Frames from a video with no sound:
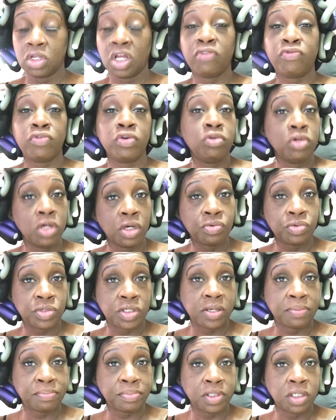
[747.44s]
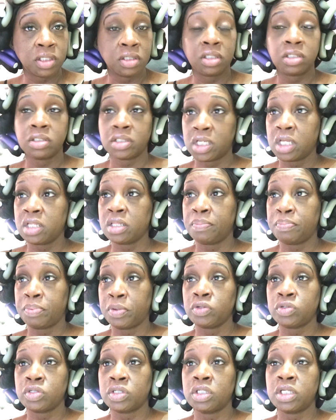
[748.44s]
If you know something, tell the
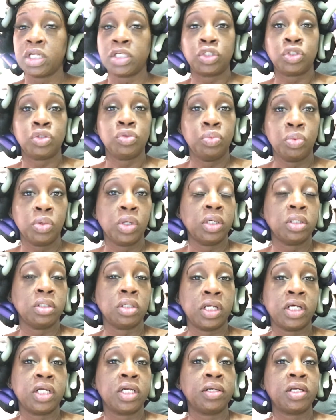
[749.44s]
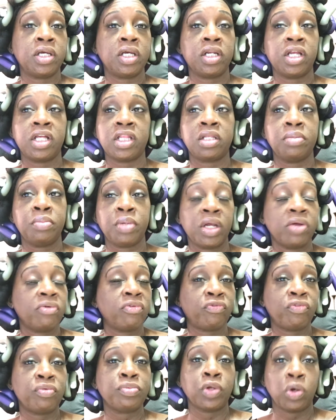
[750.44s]
person that you want. Let it let them hear
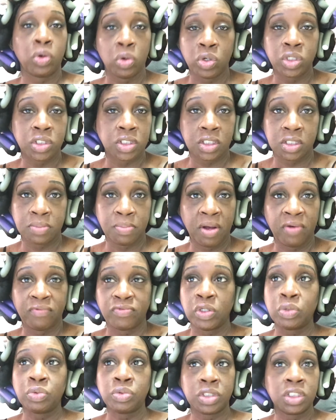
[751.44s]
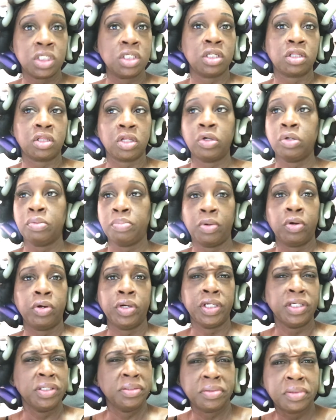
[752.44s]
it from the horse's mouth. Don't send a third
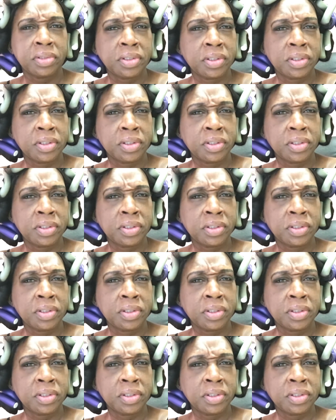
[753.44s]
party.